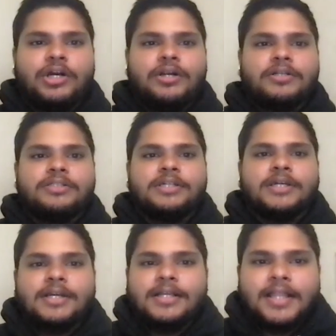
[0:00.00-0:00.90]
yards,
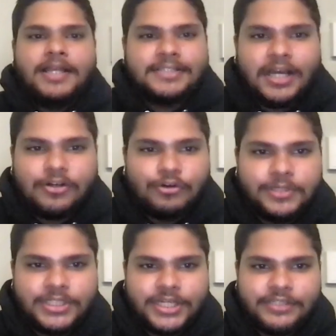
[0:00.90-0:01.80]
that's not
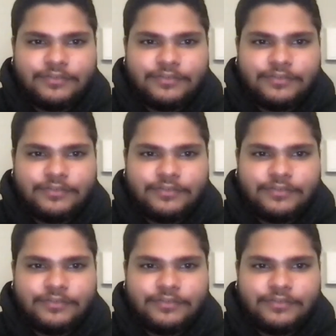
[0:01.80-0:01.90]
OBJ's